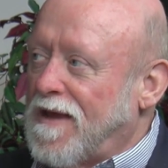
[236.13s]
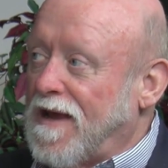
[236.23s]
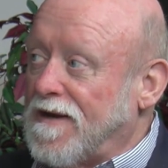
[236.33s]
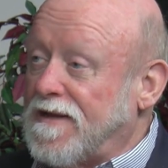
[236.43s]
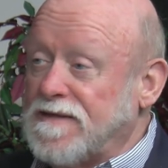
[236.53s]

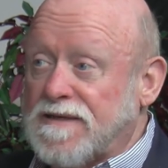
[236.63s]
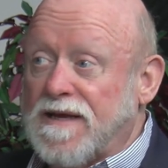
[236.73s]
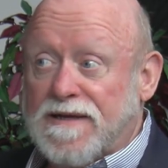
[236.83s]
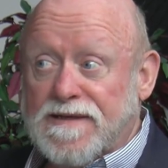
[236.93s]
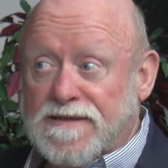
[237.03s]
And he's,
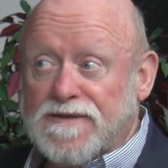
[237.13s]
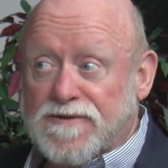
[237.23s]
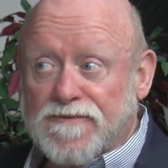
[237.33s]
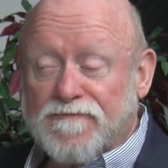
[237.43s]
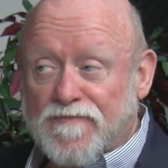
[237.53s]
and he's
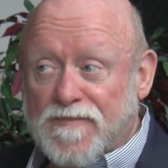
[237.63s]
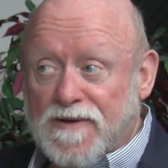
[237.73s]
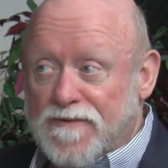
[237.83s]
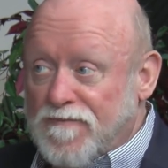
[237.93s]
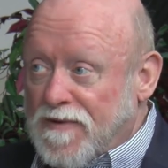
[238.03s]
Eastern,
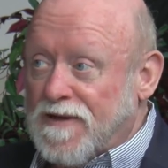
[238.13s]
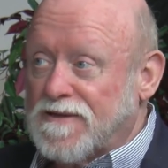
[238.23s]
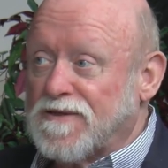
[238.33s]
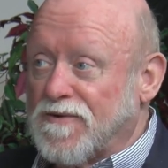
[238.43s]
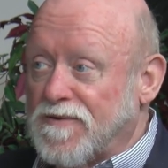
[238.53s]
you know,
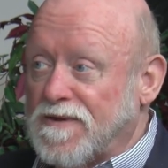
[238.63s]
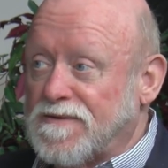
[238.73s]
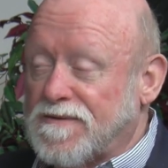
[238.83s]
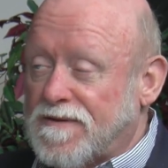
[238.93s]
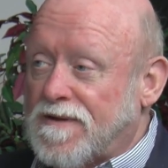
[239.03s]
so
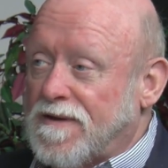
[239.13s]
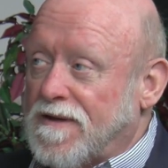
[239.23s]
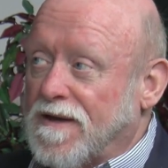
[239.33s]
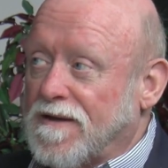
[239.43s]
he's uh,